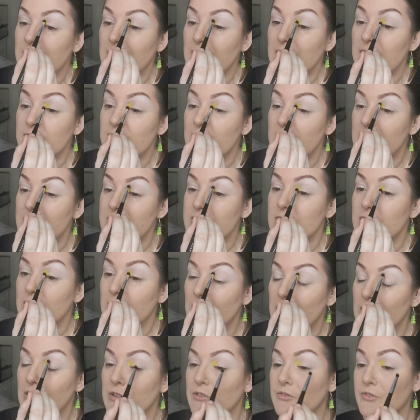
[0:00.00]
I've heard a
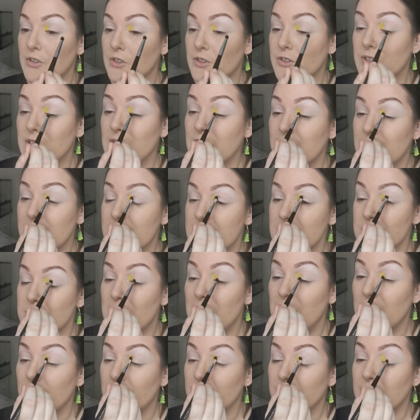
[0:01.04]
lot of good things
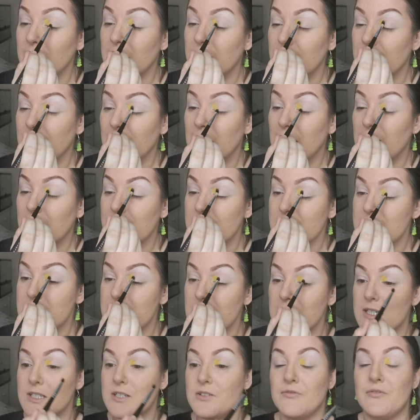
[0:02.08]
about the uh,
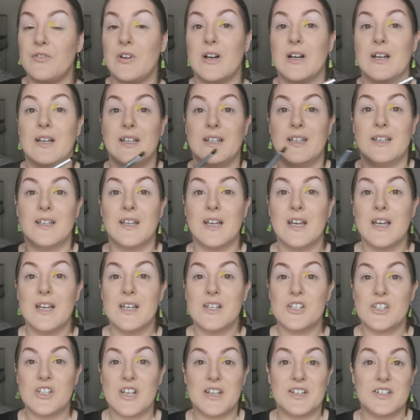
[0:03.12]
Certifeye
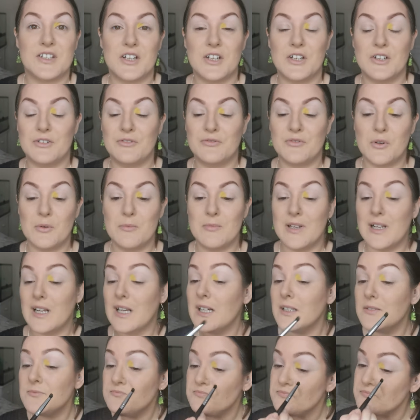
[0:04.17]
Shadow
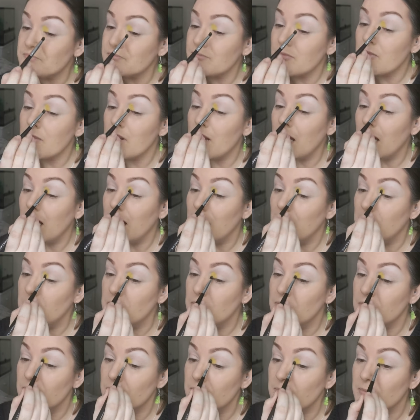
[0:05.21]
formula,
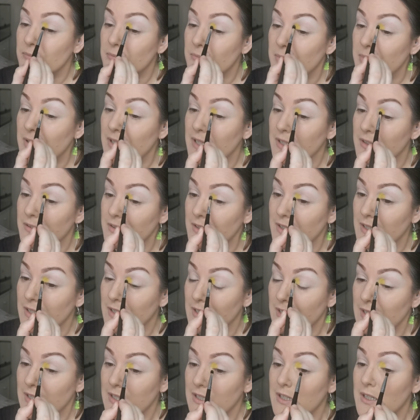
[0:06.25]
um, but
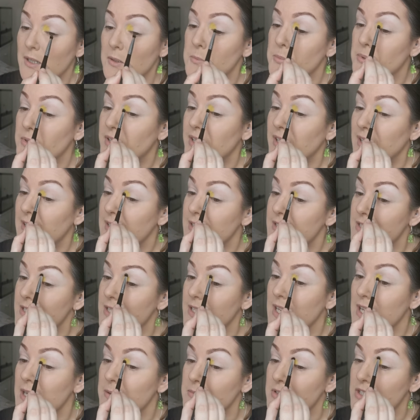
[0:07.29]
I'm pretty late to
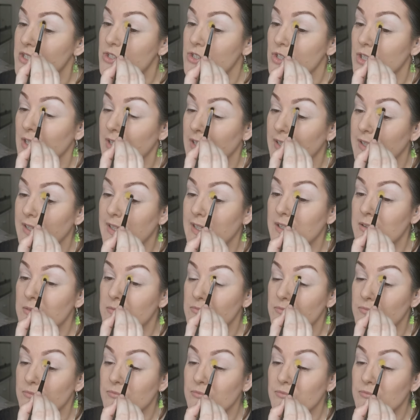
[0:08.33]
the game in trying it.